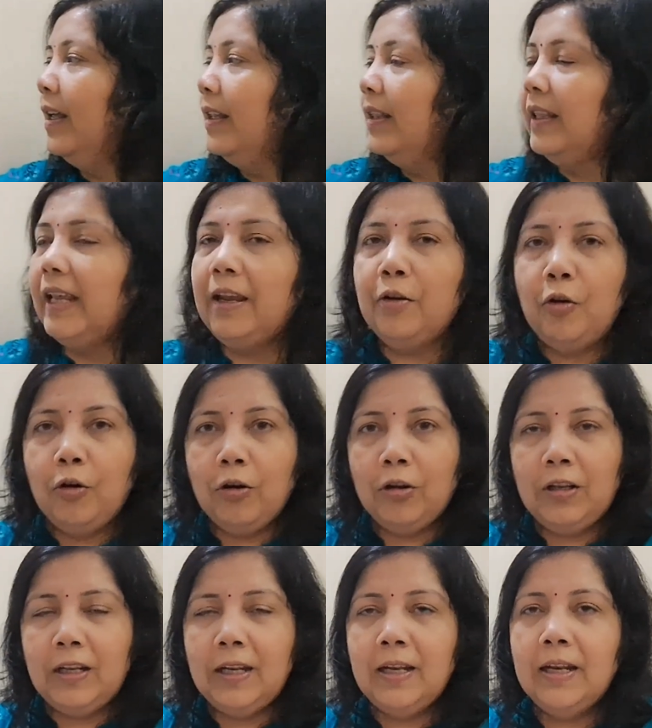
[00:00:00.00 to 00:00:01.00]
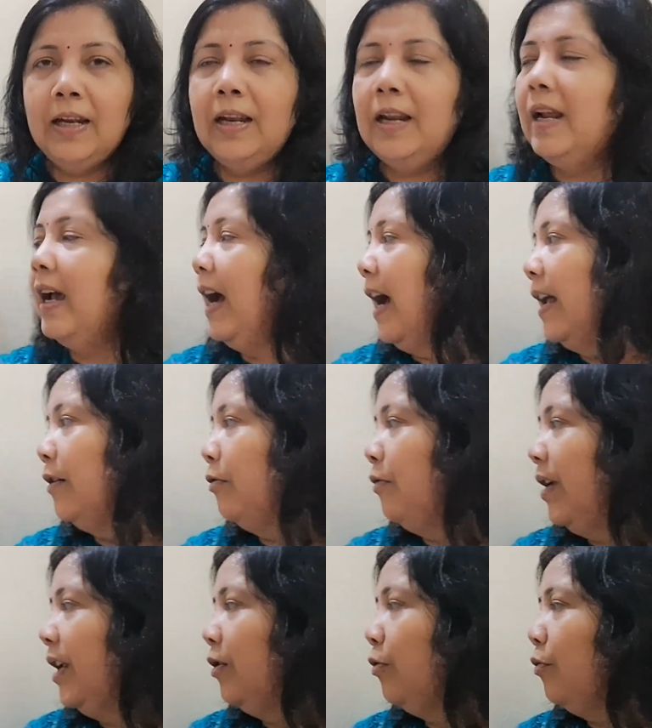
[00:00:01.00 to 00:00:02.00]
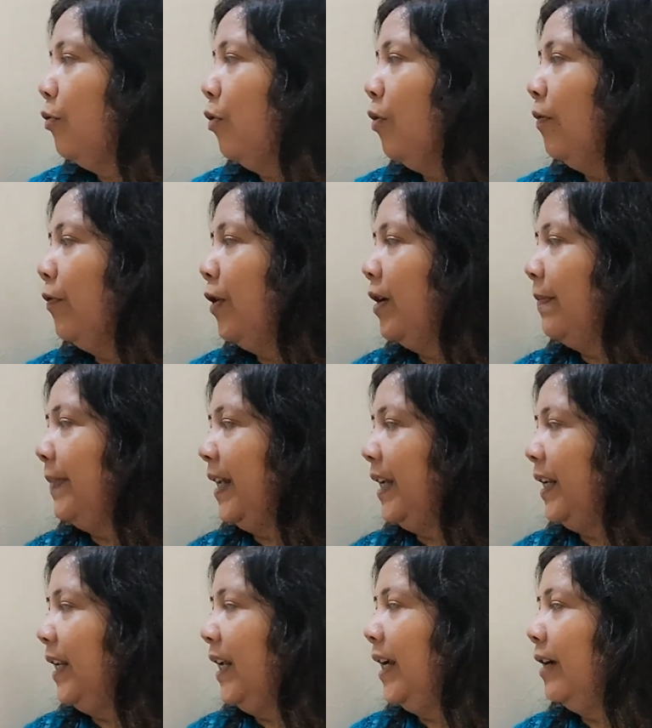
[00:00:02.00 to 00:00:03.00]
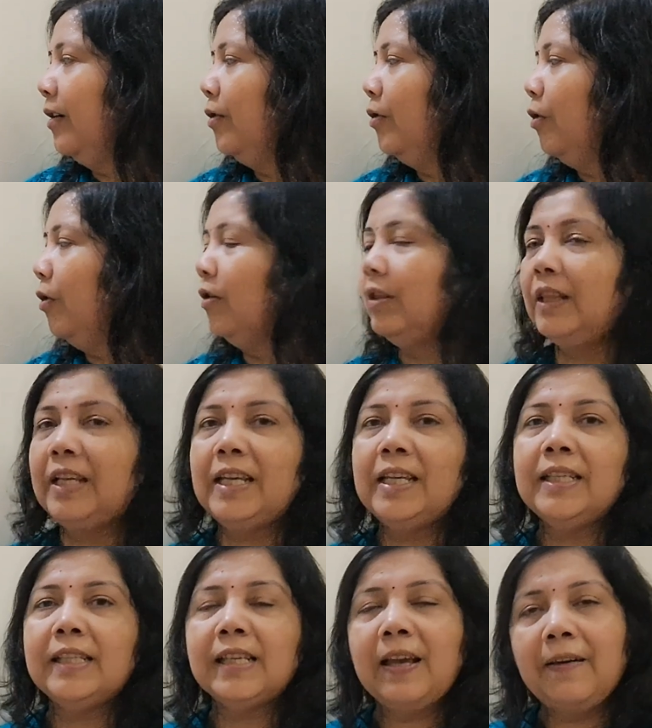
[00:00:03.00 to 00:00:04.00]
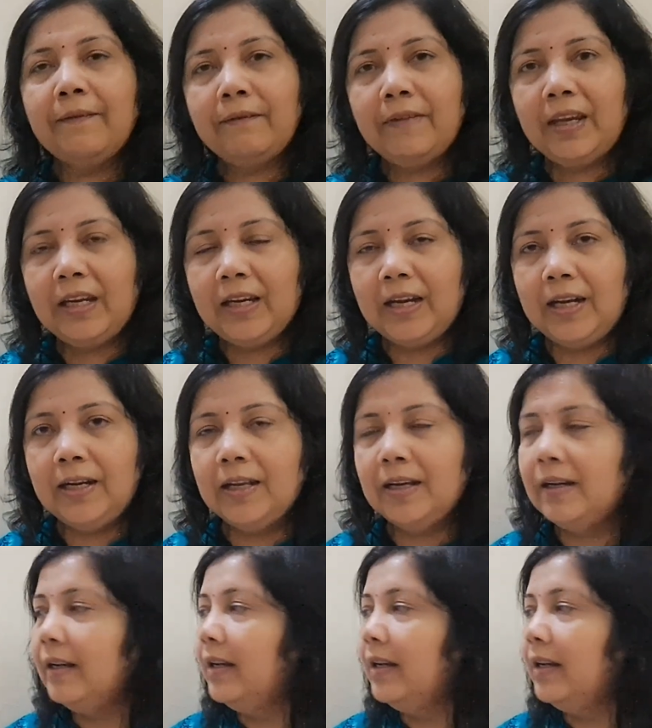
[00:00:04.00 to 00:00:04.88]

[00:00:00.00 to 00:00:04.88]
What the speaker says: They all are going to go for a picnic on this weekend.